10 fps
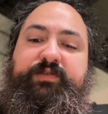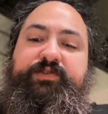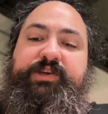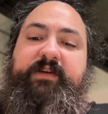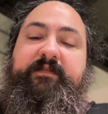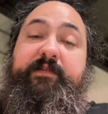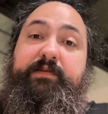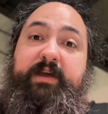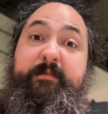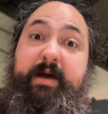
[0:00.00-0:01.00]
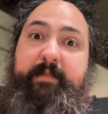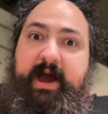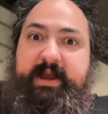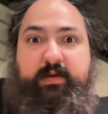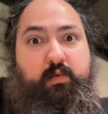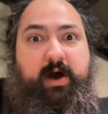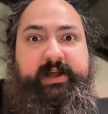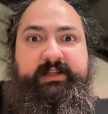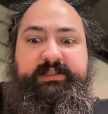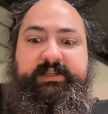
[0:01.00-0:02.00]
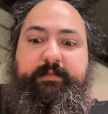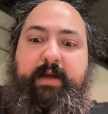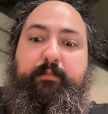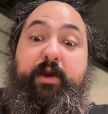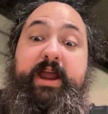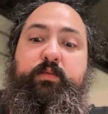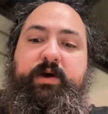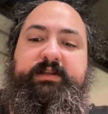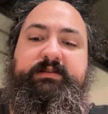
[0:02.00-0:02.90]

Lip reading: junk food that my body wants, that my brain wants,